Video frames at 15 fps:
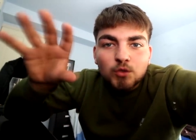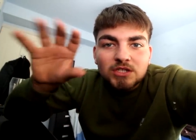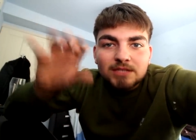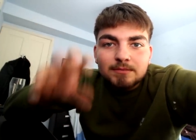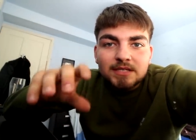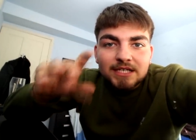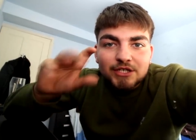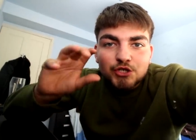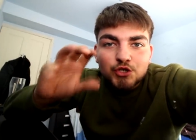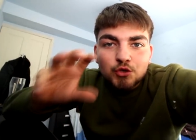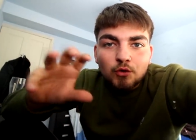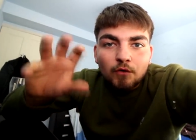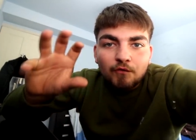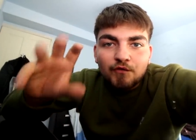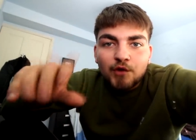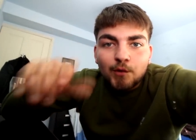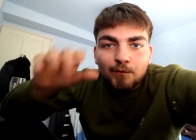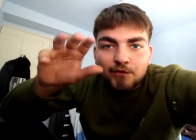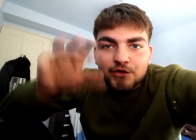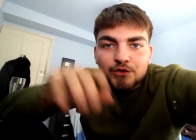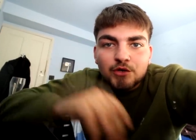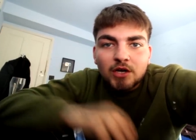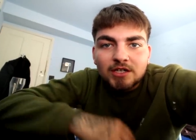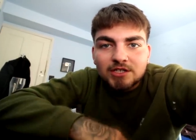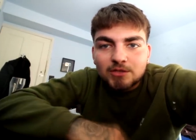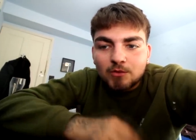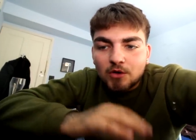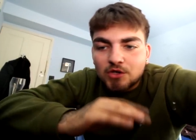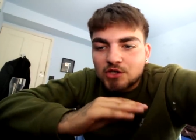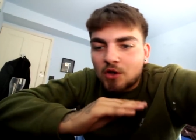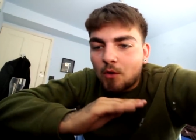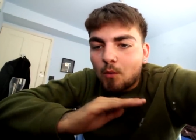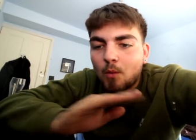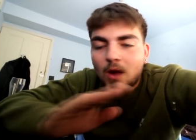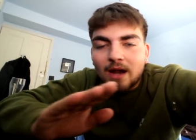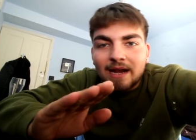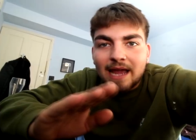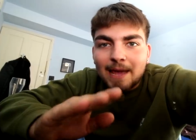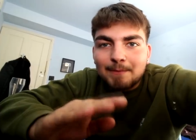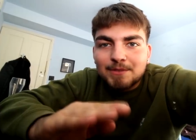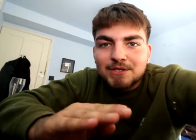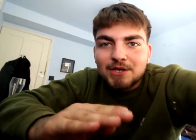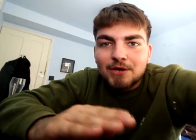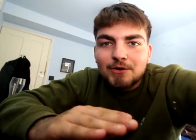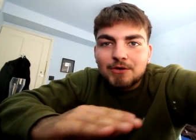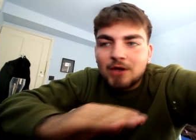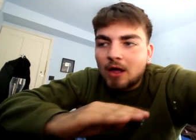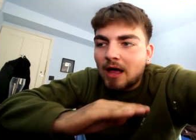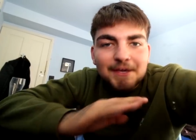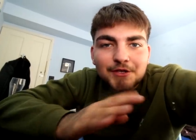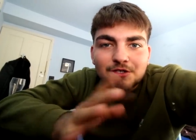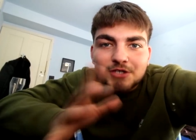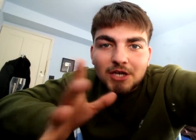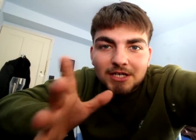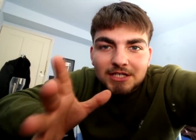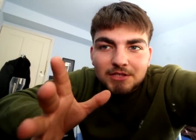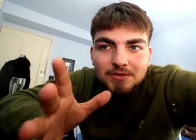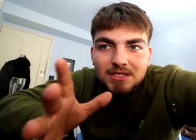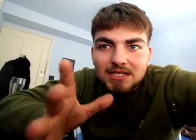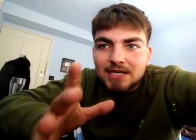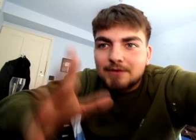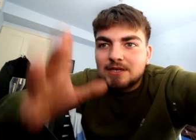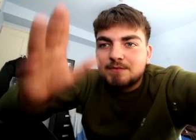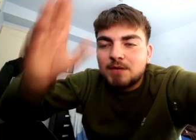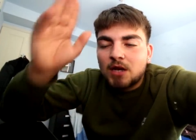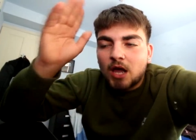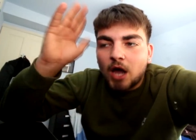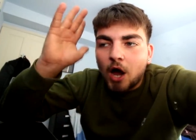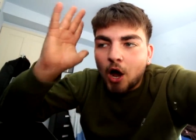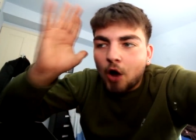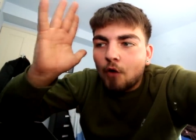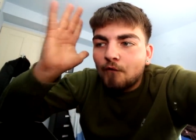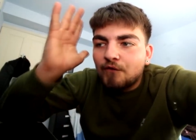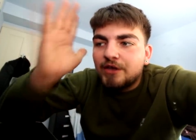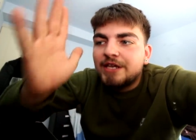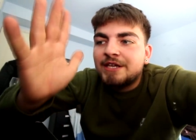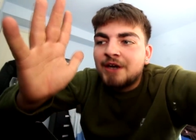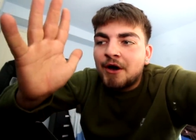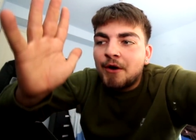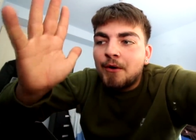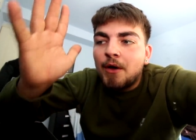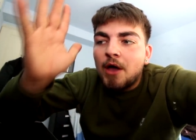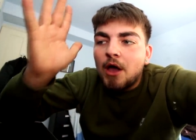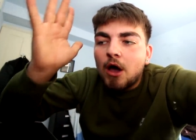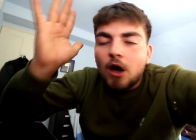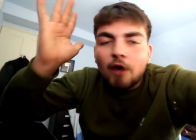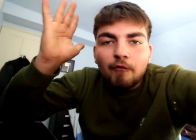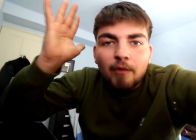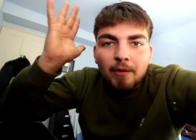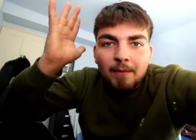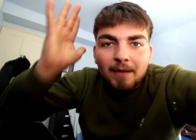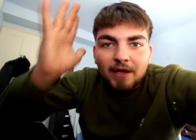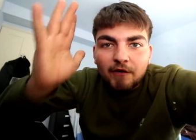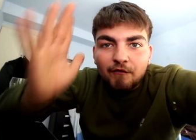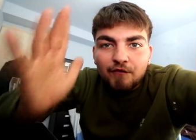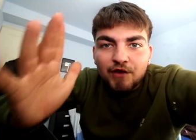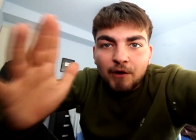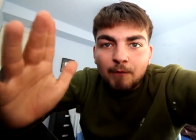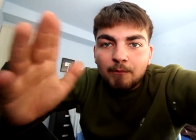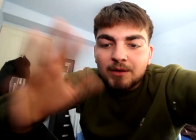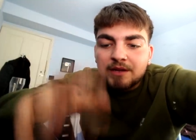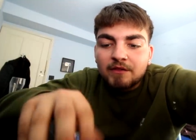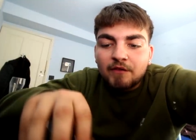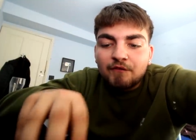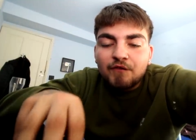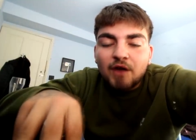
40-minute short film for you guys to watch. So one episode, like, it could turn into a series, but like a whole video of where we make a film. But the